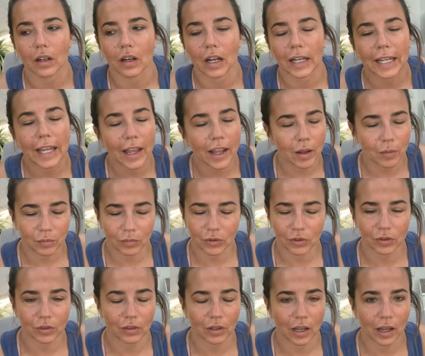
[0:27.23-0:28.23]
I kept
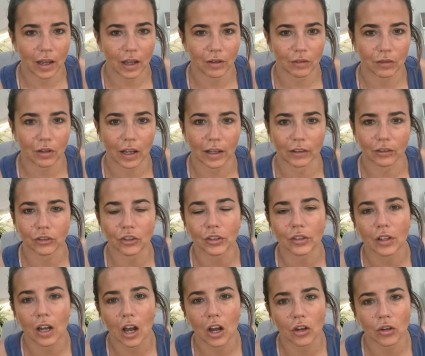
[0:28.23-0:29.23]
like just
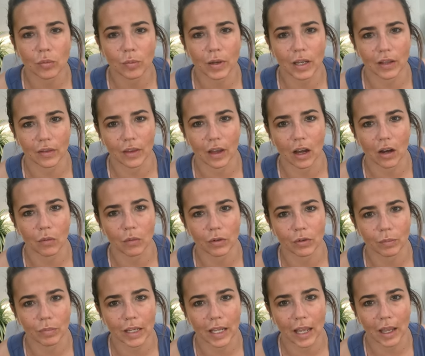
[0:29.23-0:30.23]
hoping that I
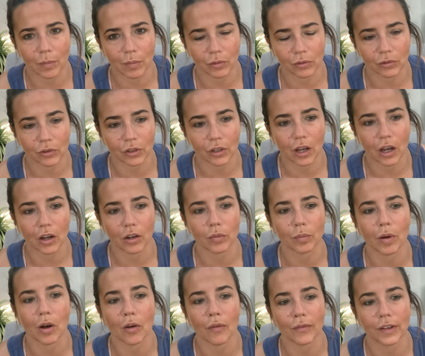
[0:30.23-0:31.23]
would be able to go,
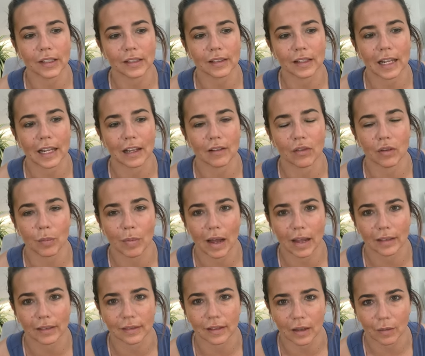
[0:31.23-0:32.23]
but obviously the
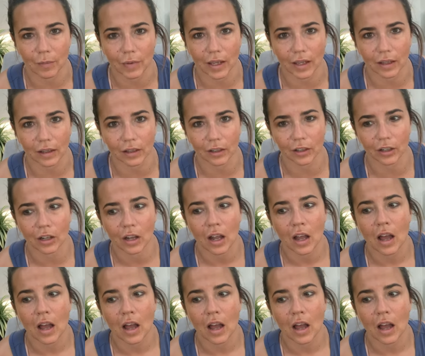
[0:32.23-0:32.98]
pandemic